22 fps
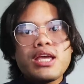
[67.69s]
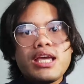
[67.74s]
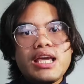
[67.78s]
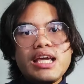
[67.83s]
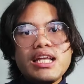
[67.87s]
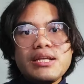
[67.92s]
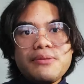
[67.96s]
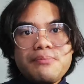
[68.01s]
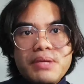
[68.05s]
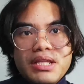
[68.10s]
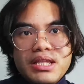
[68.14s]

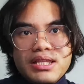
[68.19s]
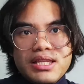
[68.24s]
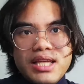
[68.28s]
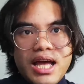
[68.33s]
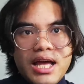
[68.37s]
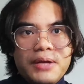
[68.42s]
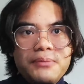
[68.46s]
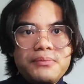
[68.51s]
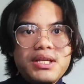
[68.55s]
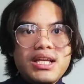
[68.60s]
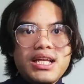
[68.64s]
In the
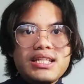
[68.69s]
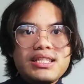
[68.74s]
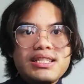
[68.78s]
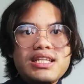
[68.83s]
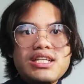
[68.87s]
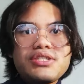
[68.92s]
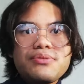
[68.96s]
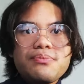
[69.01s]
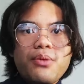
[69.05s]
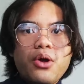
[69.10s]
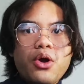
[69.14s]
meantime, in
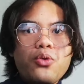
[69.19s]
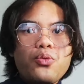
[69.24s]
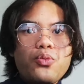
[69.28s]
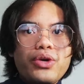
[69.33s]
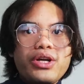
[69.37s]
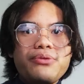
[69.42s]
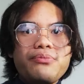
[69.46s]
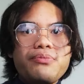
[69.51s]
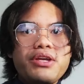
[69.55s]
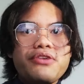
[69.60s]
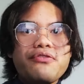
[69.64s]
this book
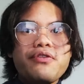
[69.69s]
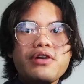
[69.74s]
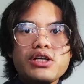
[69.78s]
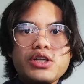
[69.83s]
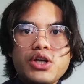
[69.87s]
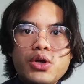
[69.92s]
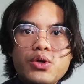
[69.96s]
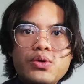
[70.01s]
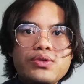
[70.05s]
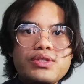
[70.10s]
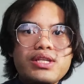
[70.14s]
we'll be
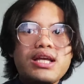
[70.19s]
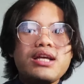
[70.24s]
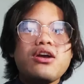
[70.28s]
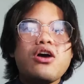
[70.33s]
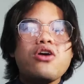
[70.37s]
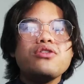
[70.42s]
focusing